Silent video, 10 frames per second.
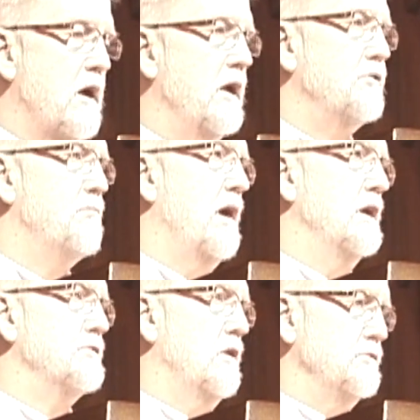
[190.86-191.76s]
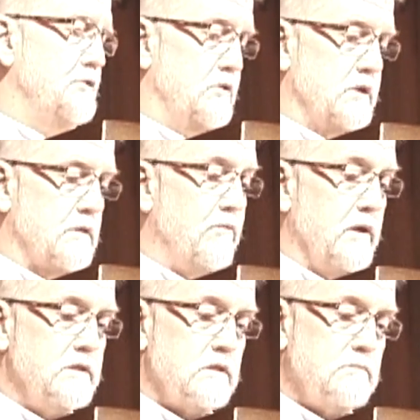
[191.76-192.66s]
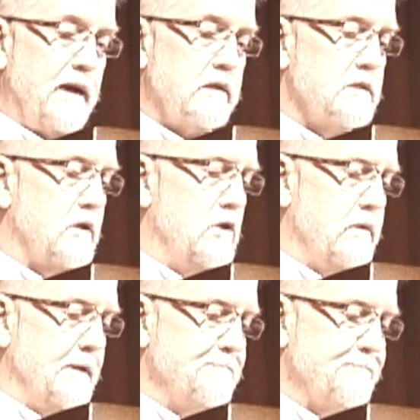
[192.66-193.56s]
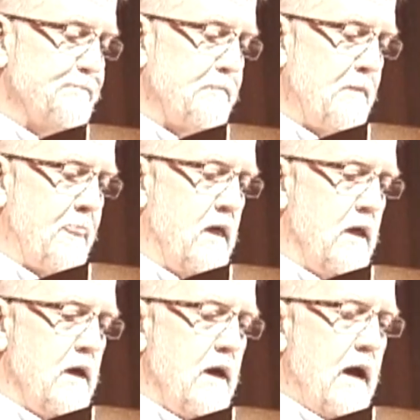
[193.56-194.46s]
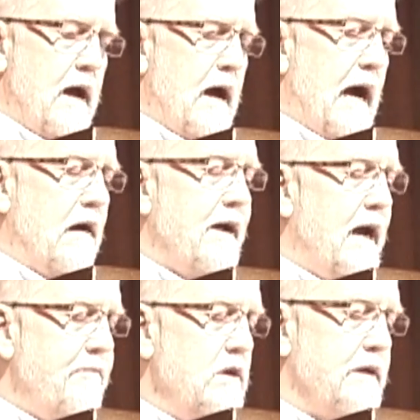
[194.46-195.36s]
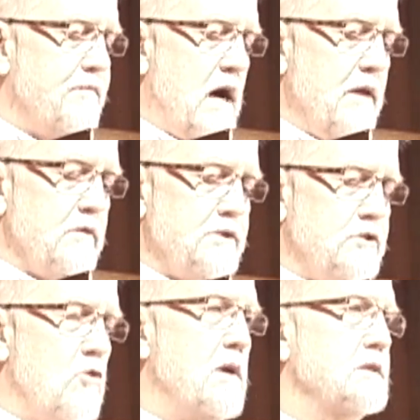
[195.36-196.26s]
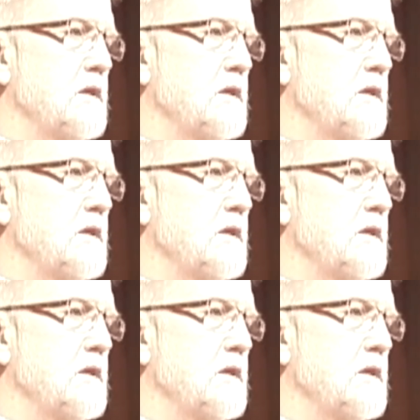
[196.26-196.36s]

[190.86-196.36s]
he had taught us to polish our own shoes, and he fully expected us to do it. Our Heavenly Father is